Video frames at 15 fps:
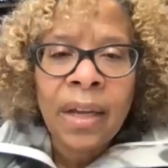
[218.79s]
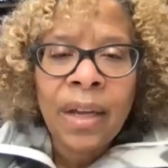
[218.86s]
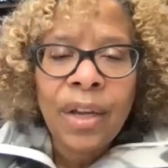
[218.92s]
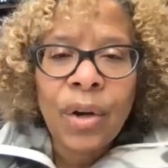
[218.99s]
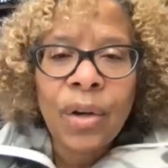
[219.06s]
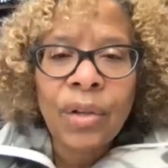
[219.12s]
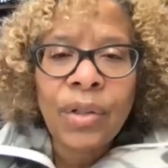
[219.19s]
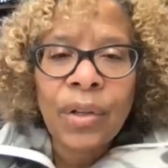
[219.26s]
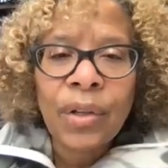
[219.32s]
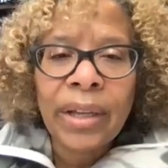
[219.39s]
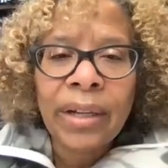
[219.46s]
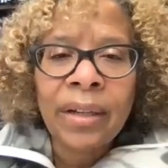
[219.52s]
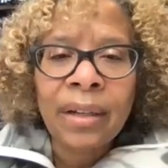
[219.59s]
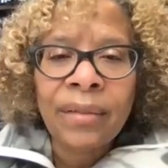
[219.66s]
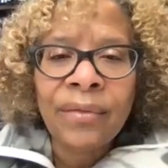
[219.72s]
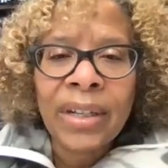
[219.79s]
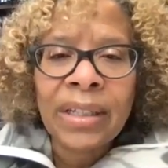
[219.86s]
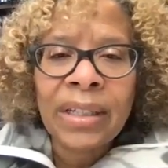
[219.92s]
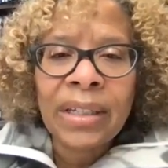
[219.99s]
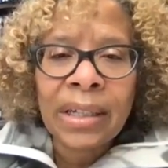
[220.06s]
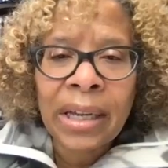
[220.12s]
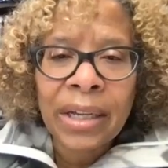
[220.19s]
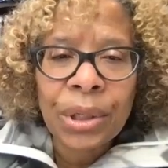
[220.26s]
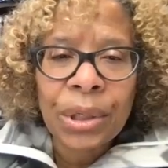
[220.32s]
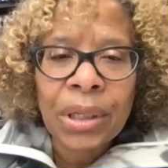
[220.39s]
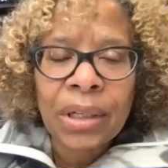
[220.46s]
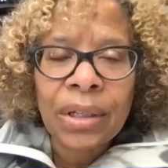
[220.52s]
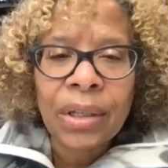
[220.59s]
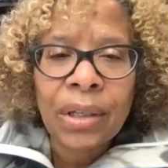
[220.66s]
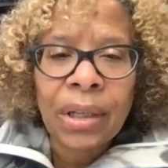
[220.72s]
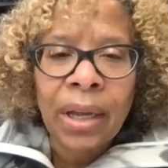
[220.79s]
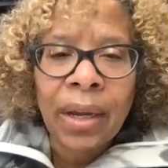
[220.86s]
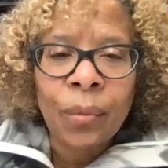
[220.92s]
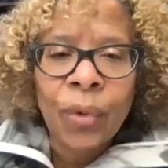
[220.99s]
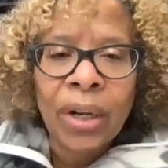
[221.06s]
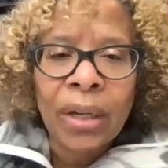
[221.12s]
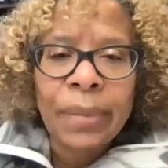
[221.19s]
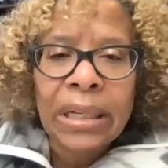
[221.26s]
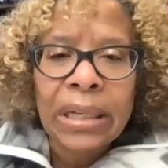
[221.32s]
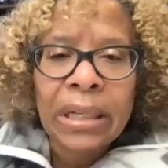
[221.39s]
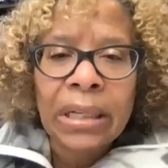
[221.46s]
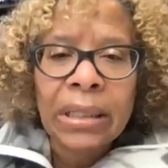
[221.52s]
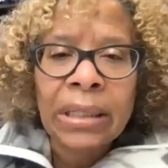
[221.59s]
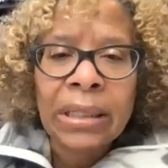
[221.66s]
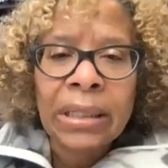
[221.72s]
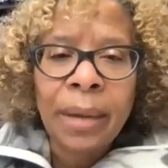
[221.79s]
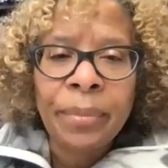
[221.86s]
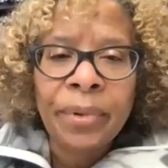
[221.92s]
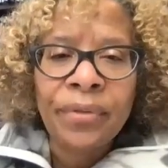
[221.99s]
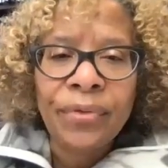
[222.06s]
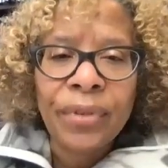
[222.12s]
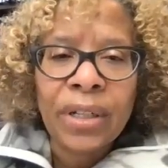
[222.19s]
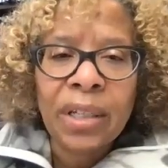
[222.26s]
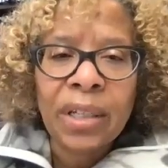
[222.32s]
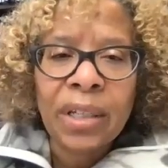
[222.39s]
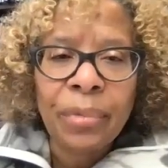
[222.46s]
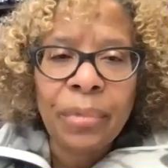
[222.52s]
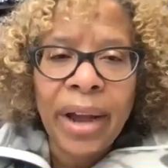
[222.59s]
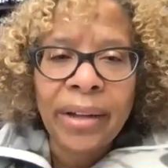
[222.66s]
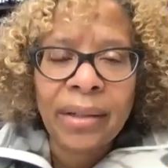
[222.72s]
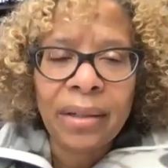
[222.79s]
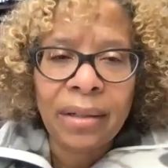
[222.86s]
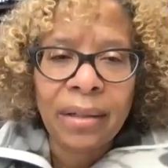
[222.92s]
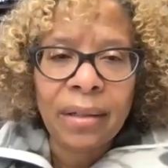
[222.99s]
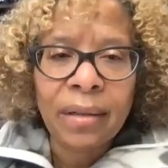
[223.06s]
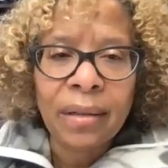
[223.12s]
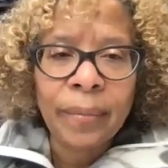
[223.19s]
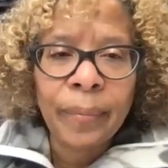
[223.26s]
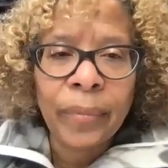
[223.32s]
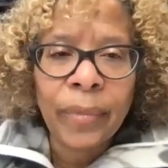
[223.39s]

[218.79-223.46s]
He also led an investigation into the NYPD's stop and frisk practices.